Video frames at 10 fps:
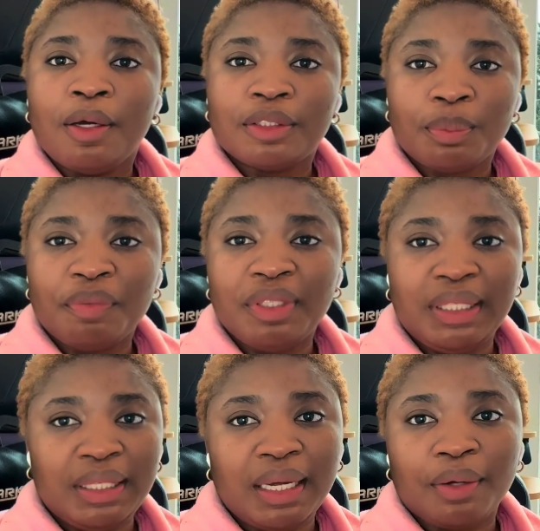Some of the
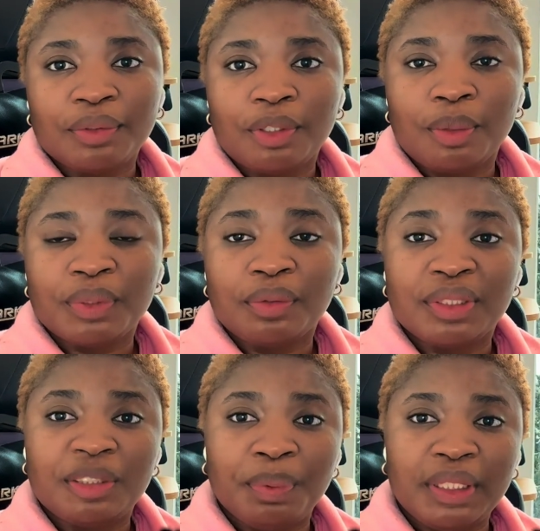key outcomes I was
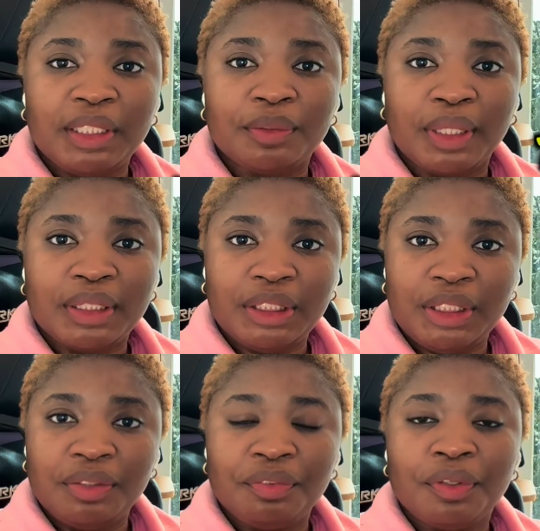expected to
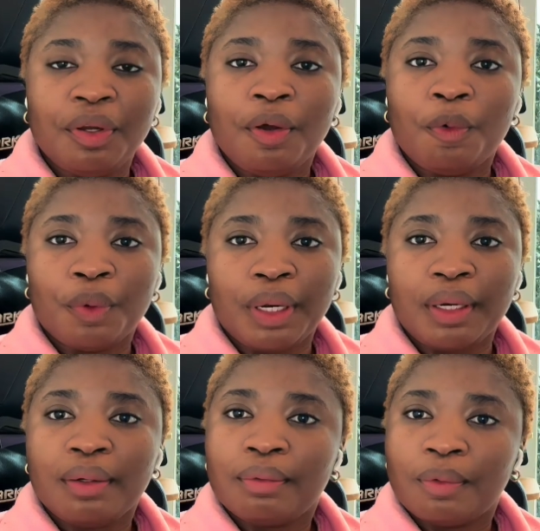achieve
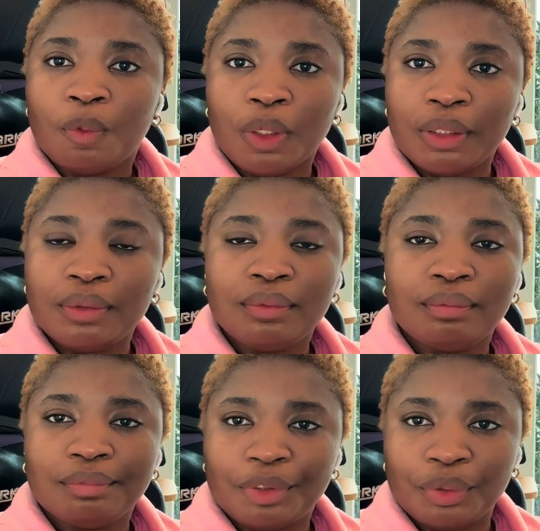were 1,
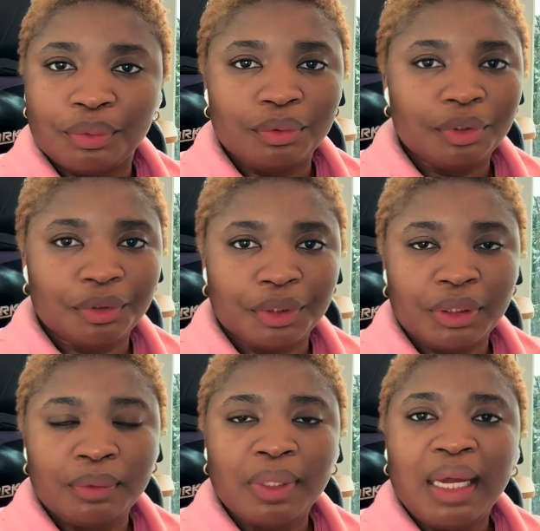2,
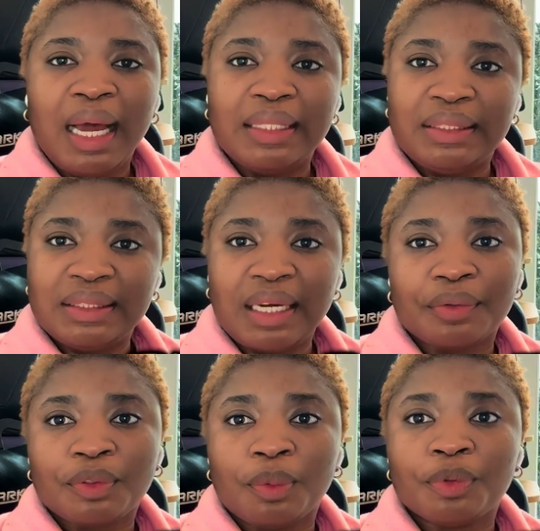3. And these
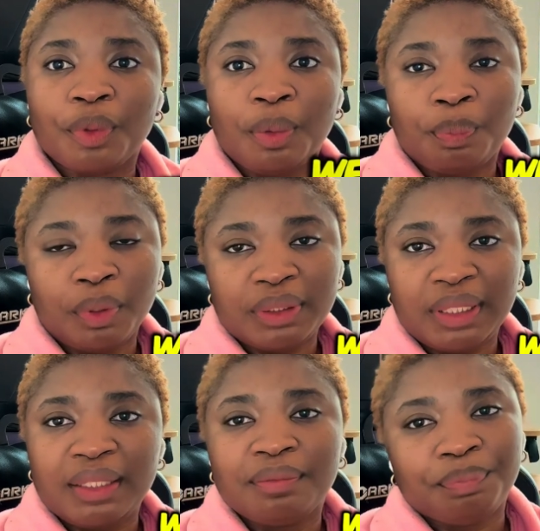outcomes were
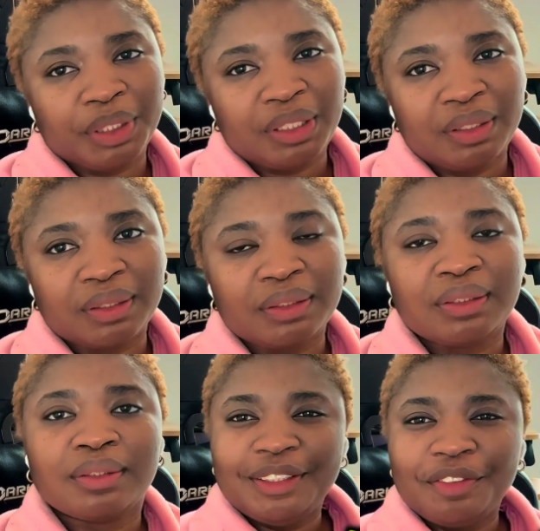important
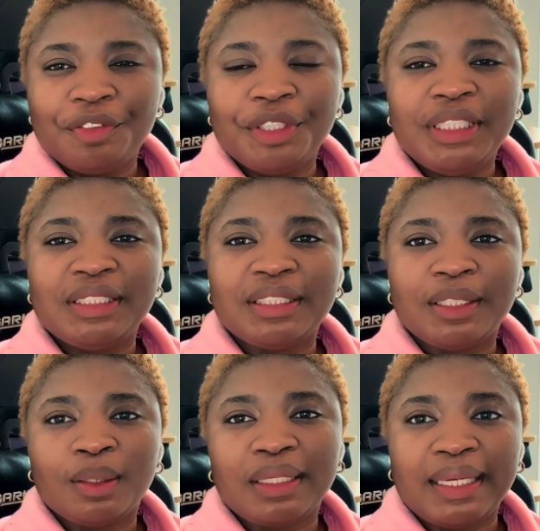because interviewing is a
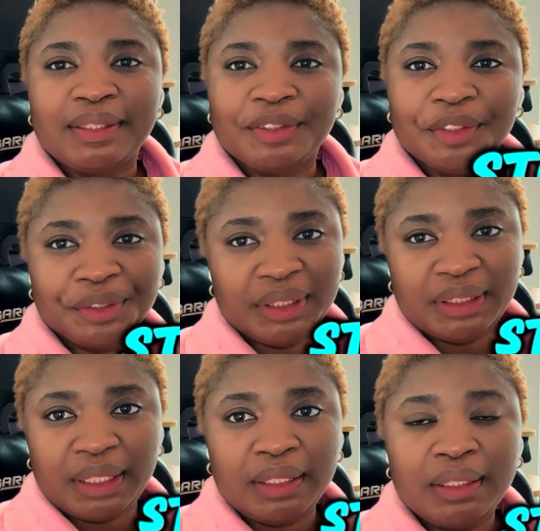lot like
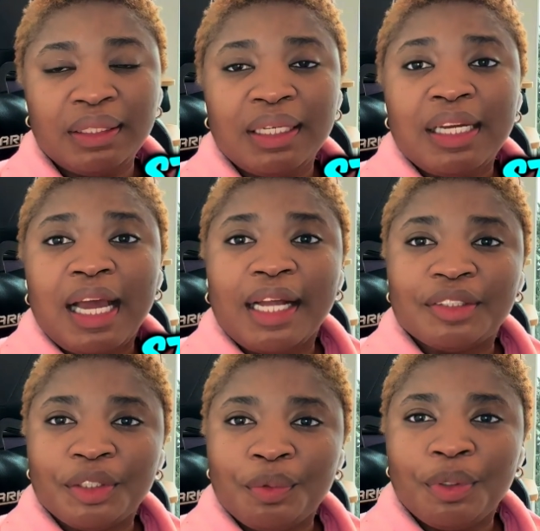storytelling.
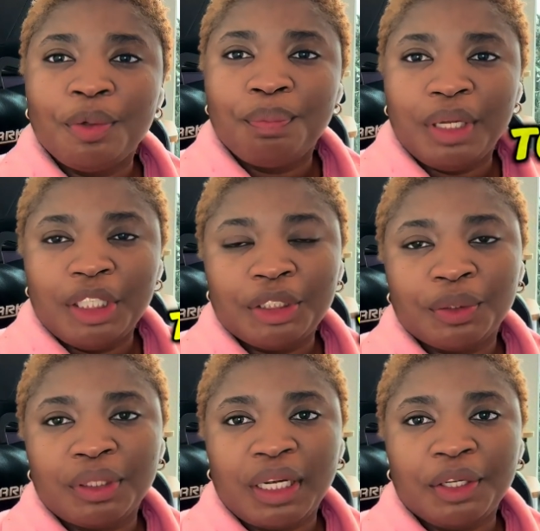And so you want to make
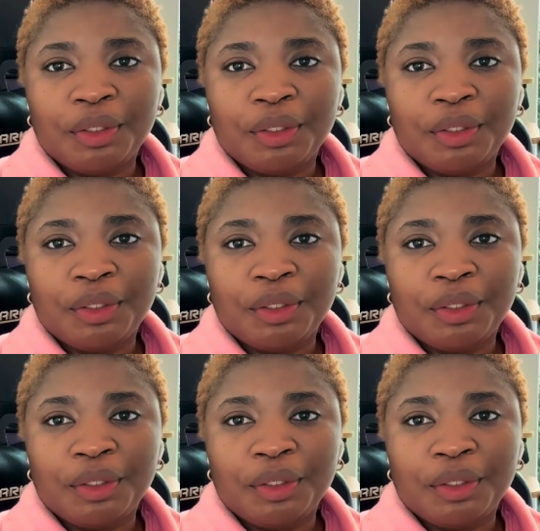sure that,